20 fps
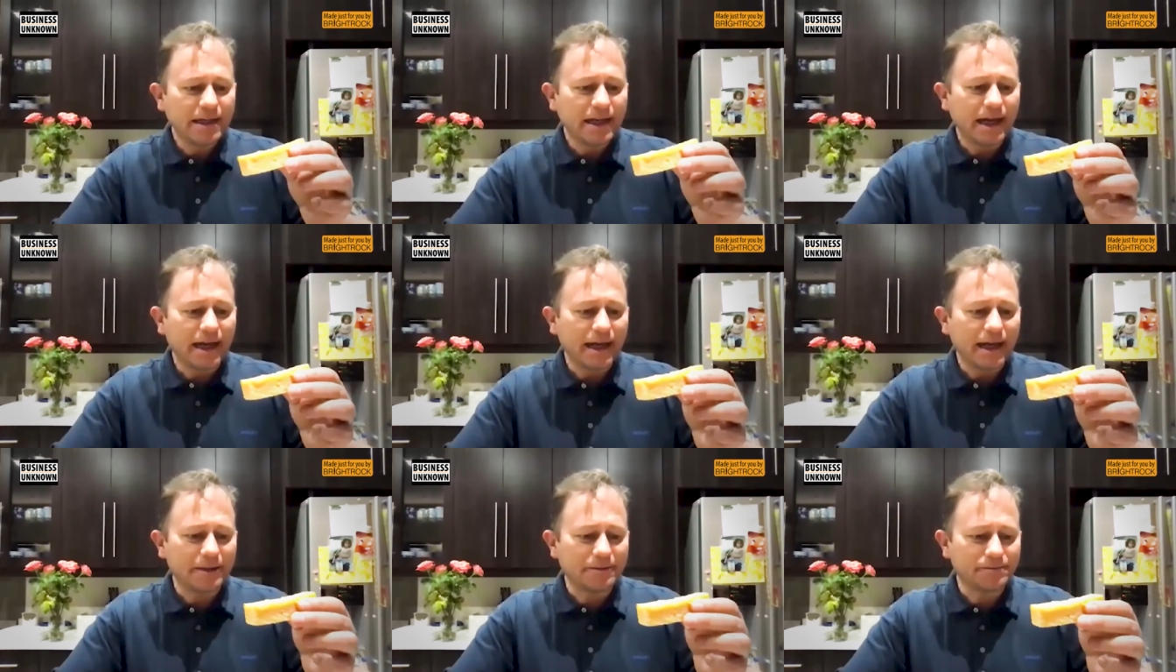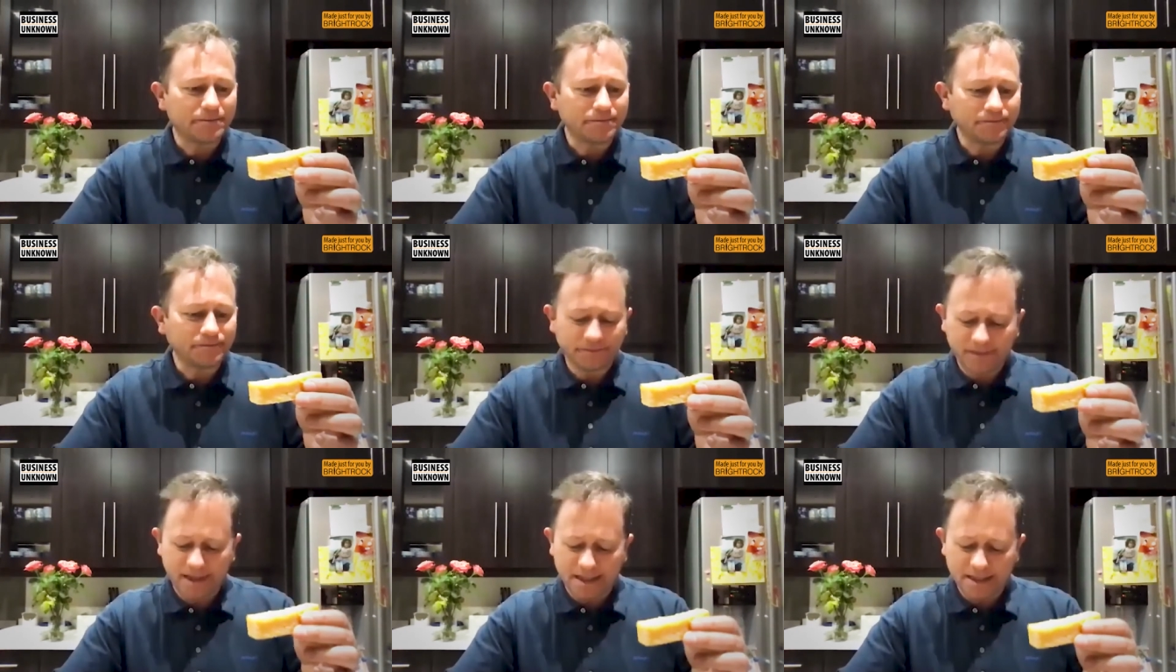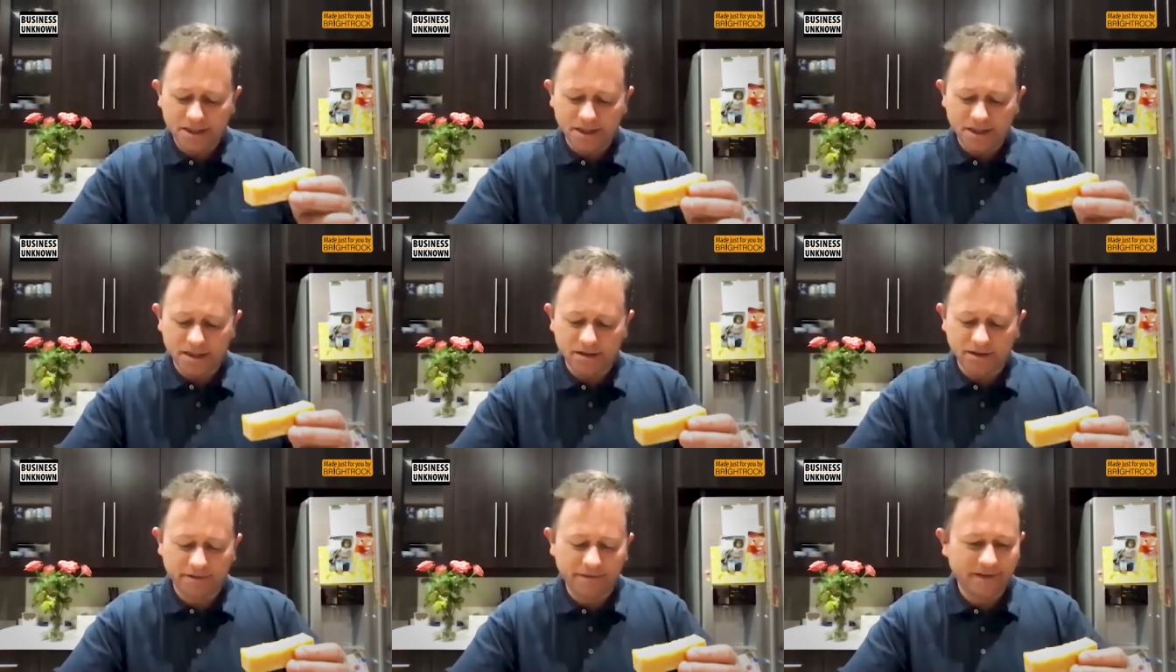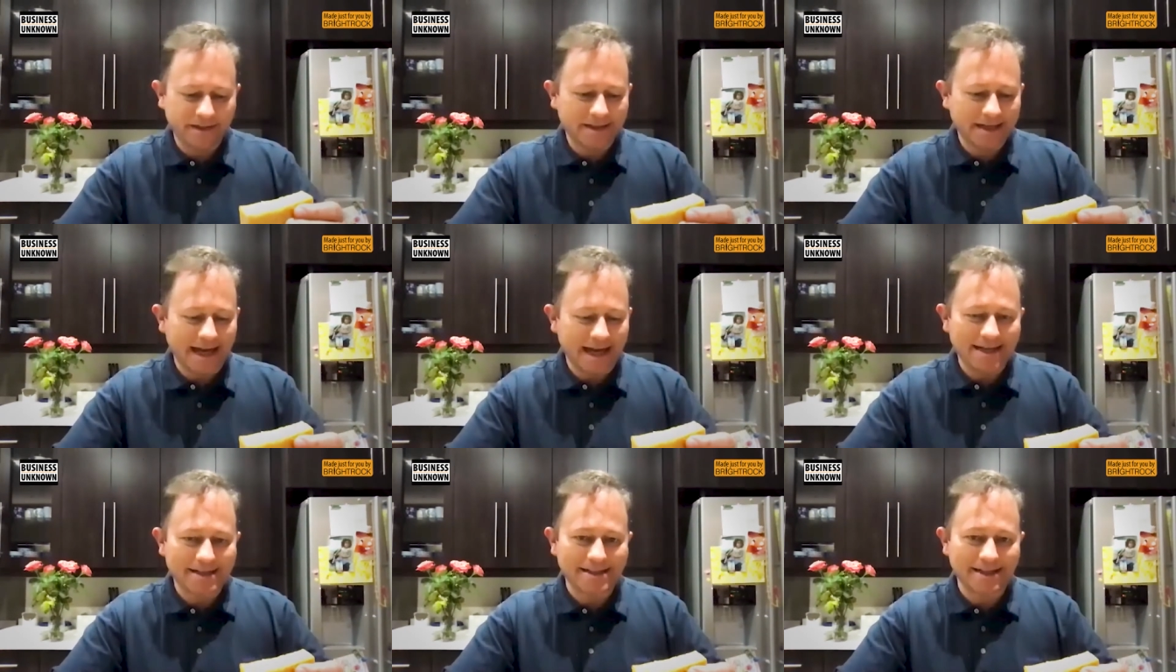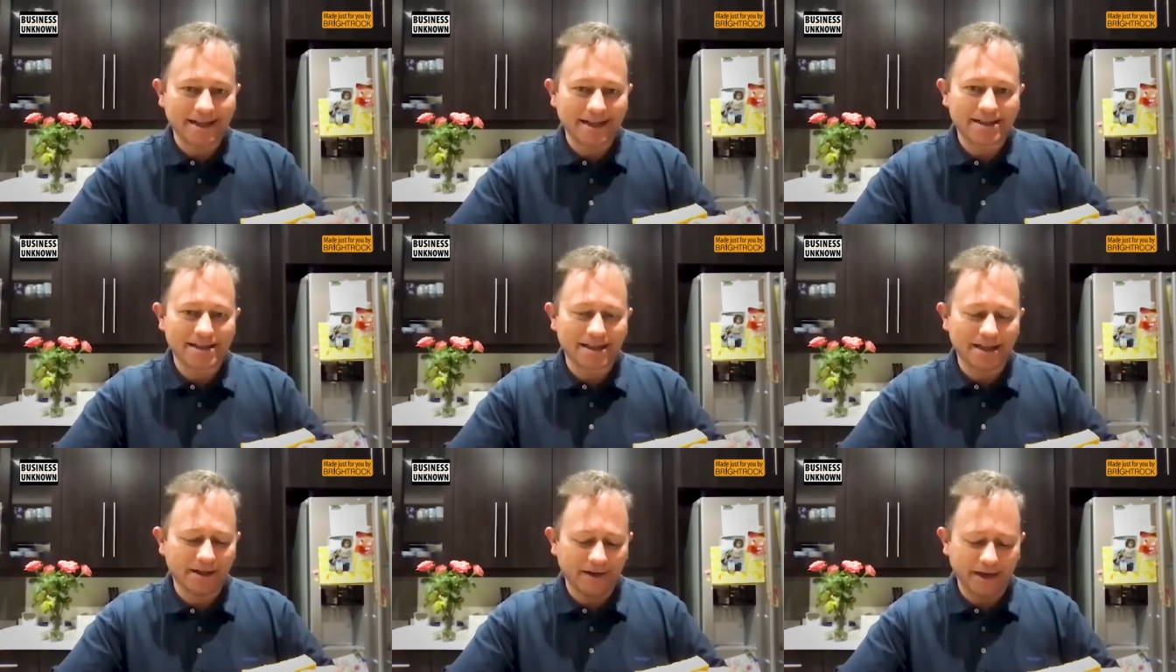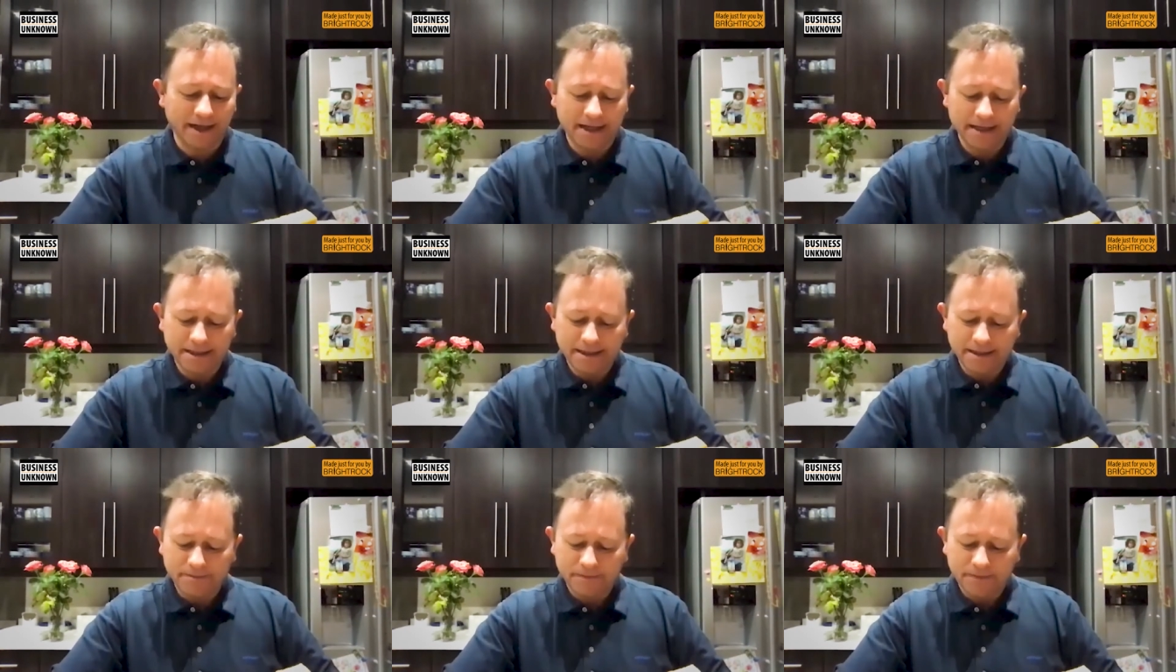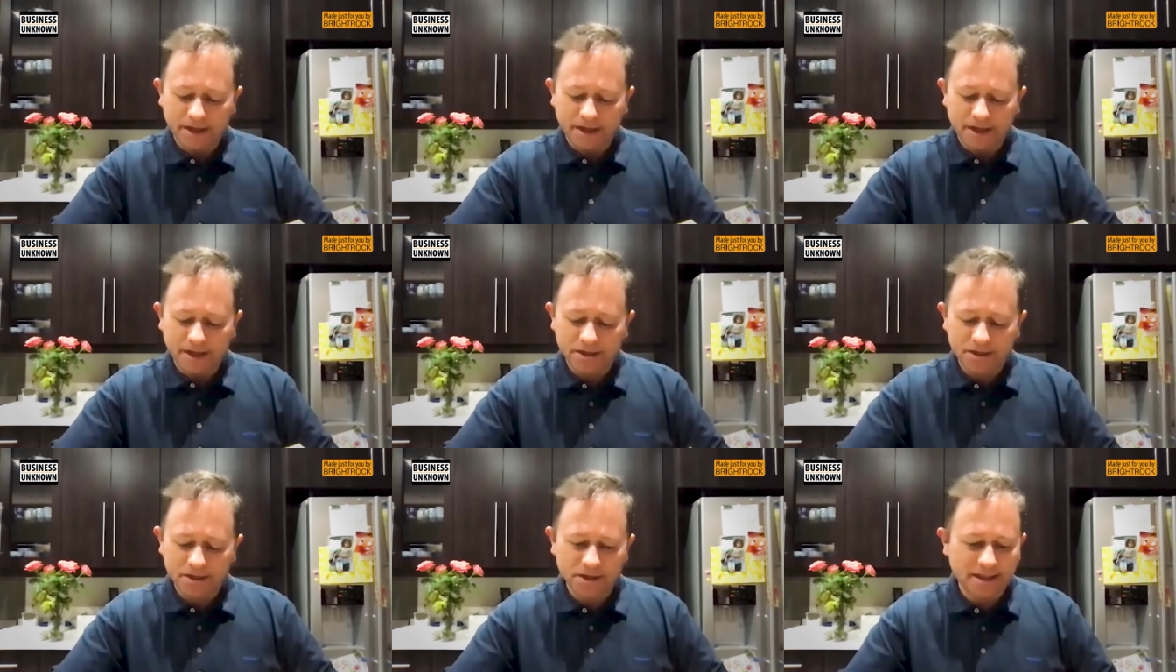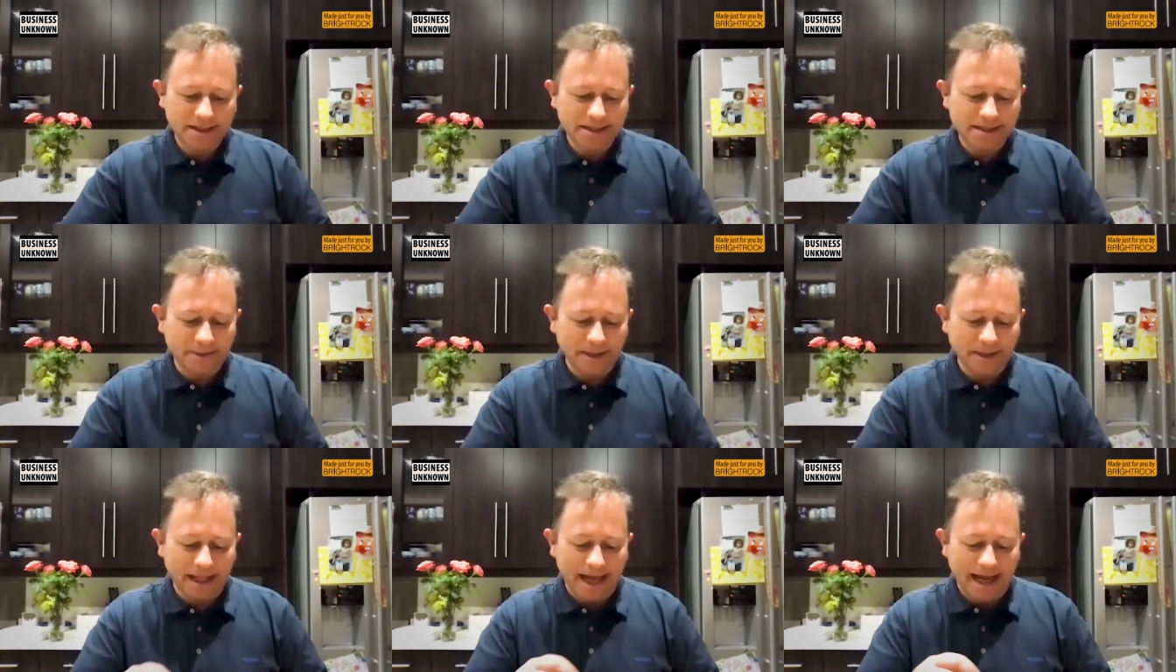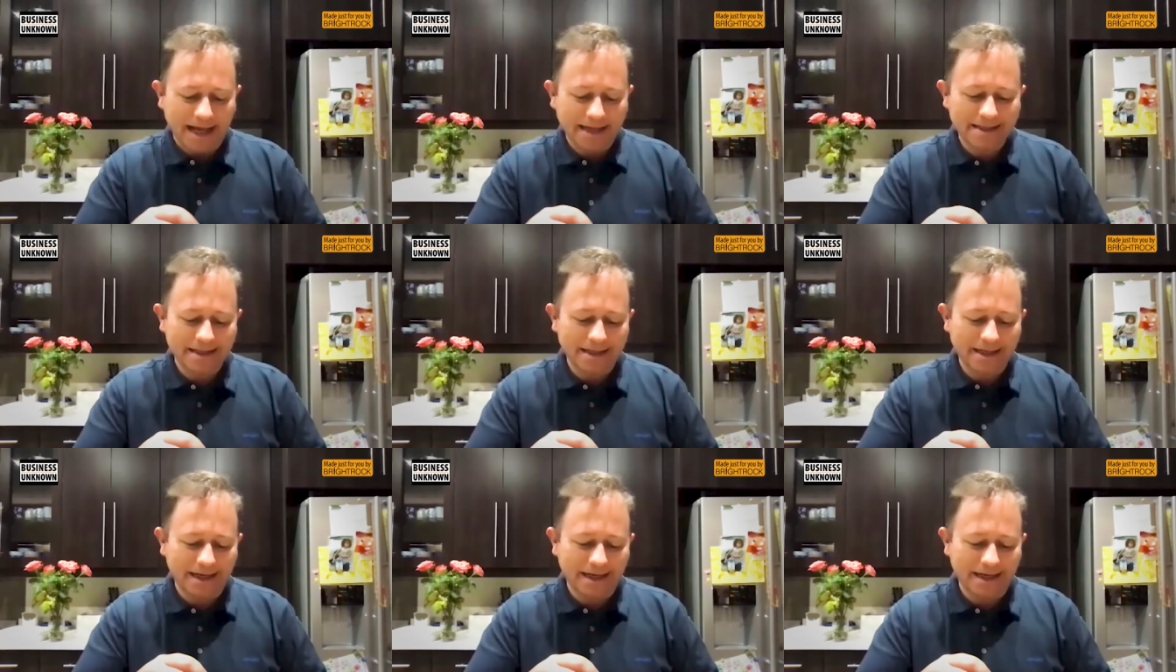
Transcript: Um, these just look fantastic. So uh, try some of that.